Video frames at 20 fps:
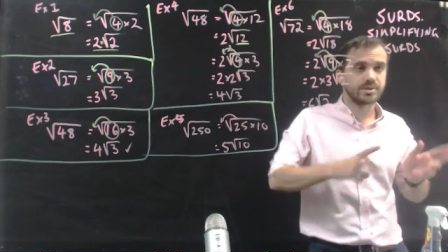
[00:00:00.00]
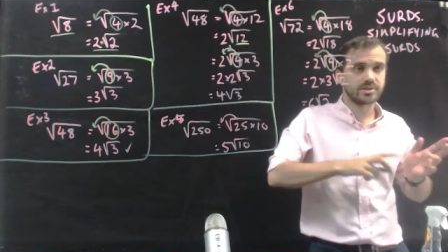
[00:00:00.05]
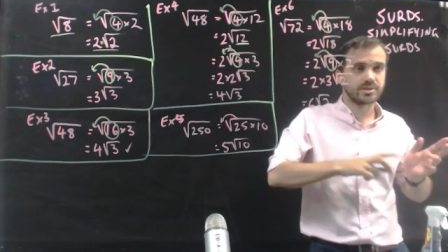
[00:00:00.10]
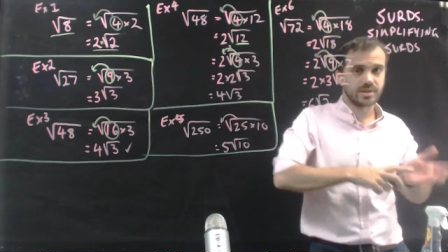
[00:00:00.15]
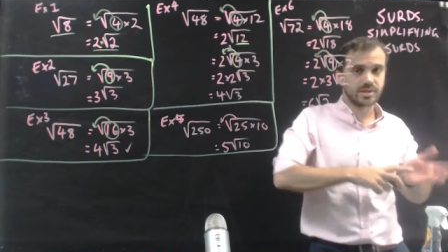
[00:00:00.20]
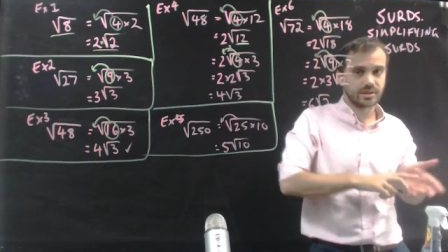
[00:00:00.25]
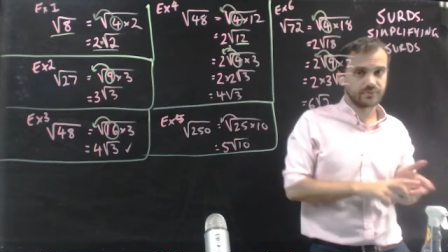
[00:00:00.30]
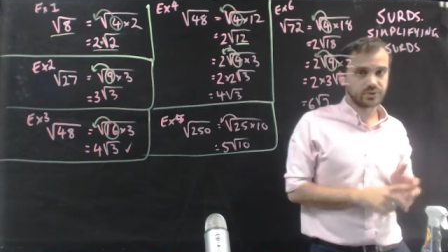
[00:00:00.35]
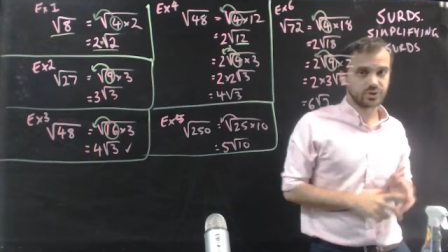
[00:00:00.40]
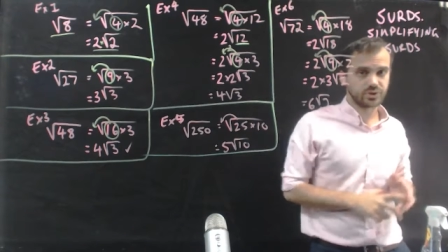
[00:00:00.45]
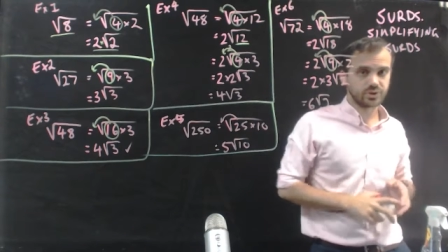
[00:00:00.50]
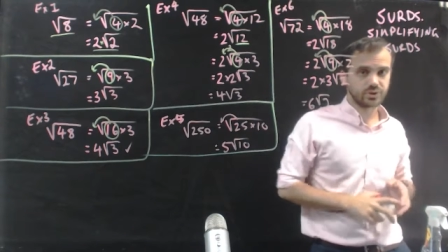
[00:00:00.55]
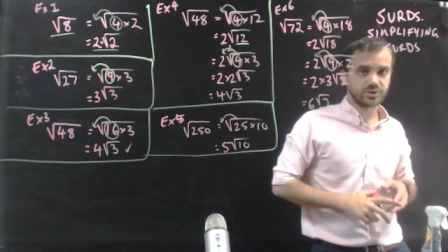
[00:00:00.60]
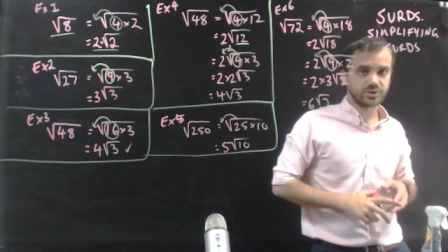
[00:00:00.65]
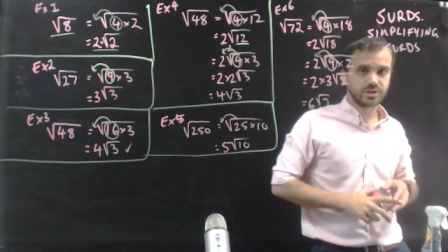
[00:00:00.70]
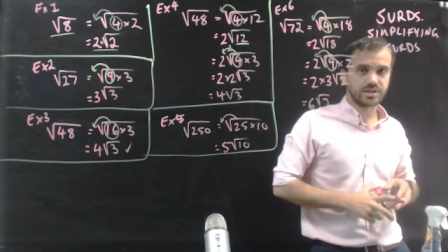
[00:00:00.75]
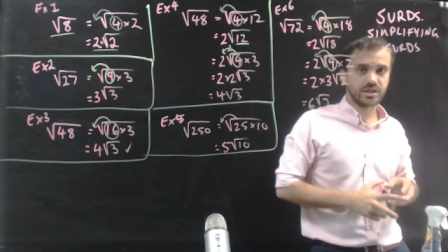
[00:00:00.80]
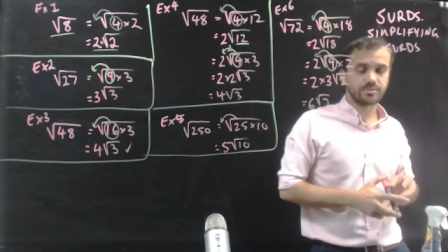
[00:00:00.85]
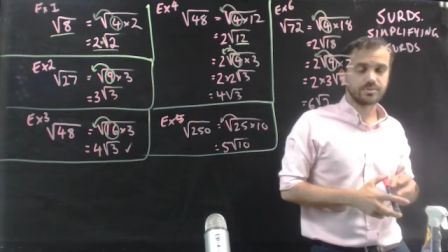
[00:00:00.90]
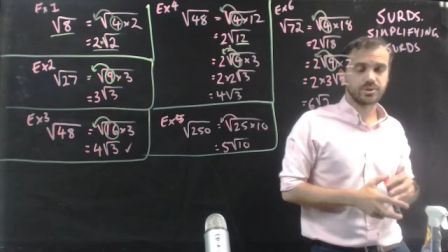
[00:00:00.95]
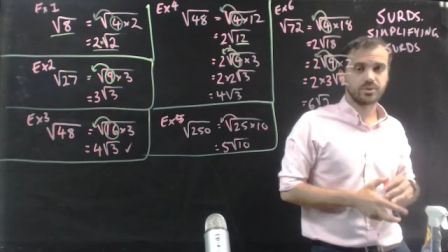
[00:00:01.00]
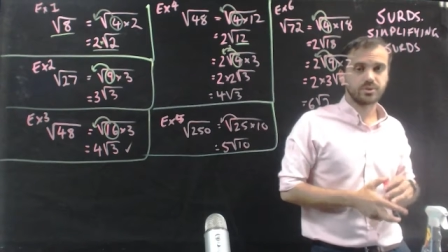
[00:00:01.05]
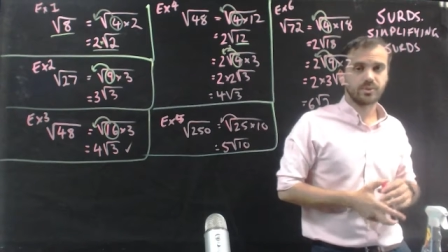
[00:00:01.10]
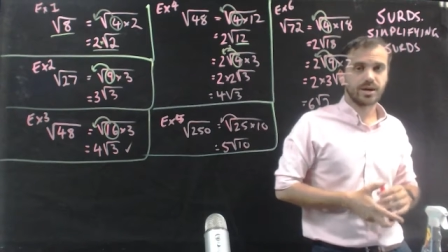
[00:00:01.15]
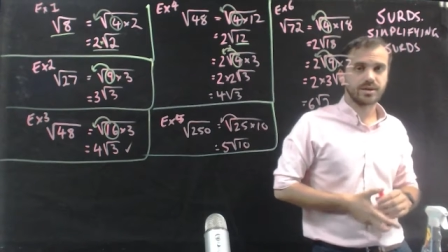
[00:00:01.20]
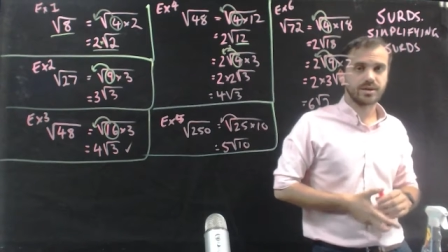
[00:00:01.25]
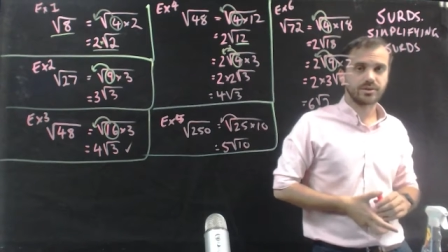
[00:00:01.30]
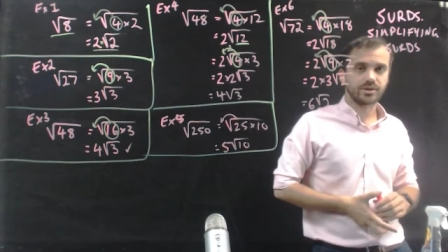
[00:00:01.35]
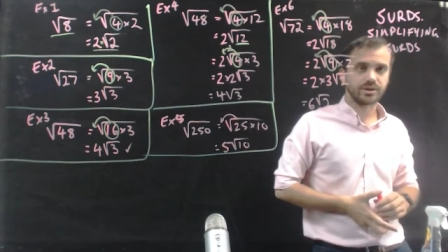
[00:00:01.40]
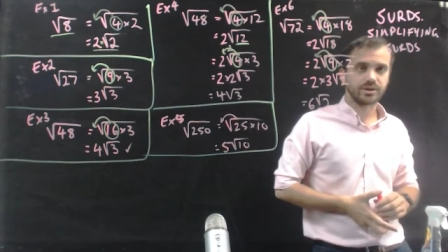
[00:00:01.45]
instead of two steps, the
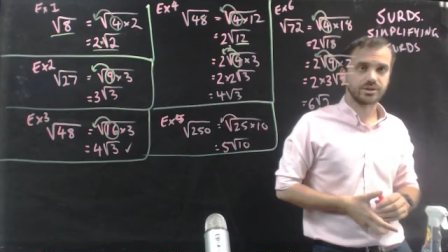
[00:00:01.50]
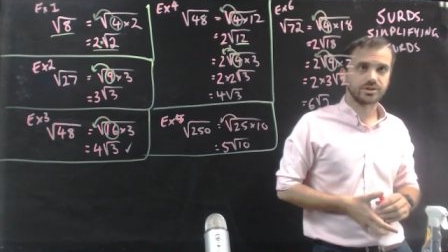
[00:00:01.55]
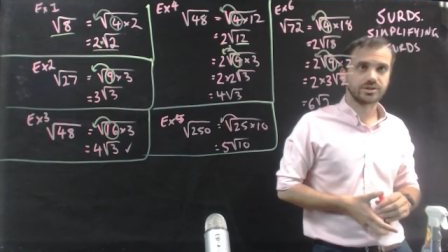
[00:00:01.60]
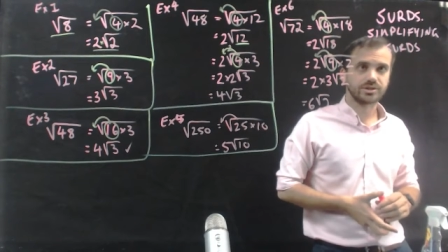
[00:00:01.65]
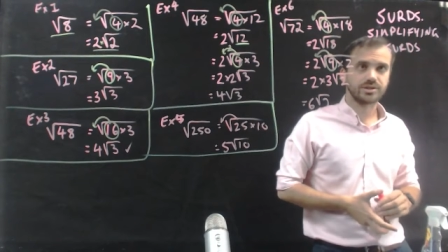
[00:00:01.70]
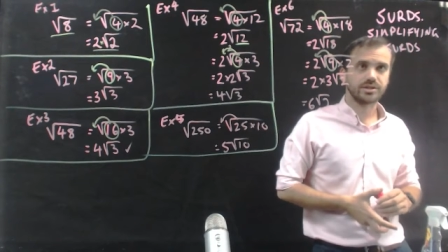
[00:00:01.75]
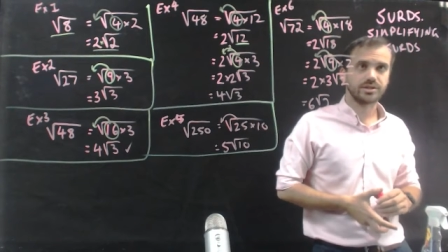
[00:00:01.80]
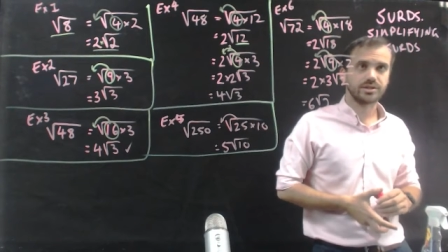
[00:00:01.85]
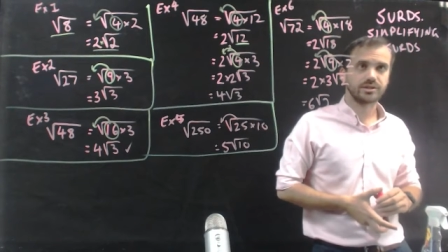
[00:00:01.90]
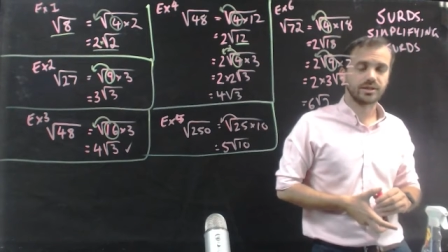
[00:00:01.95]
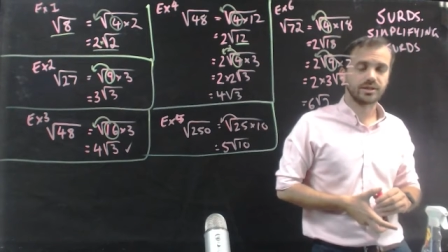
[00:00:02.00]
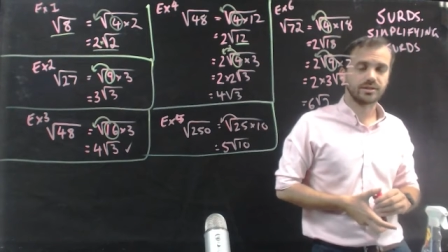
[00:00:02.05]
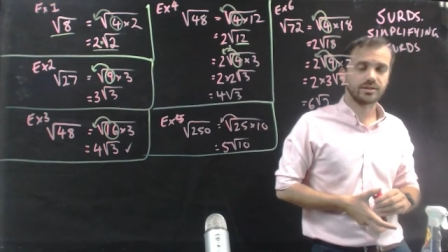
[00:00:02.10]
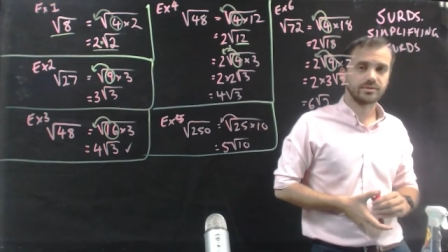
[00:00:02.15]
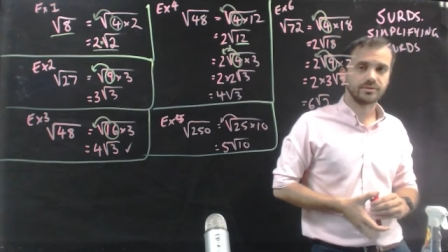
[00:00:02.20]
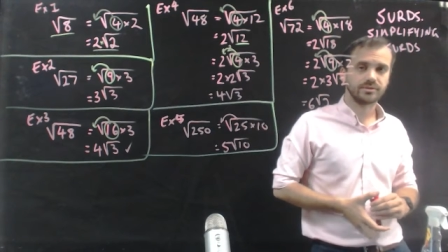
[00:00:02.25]
way that I just did it then.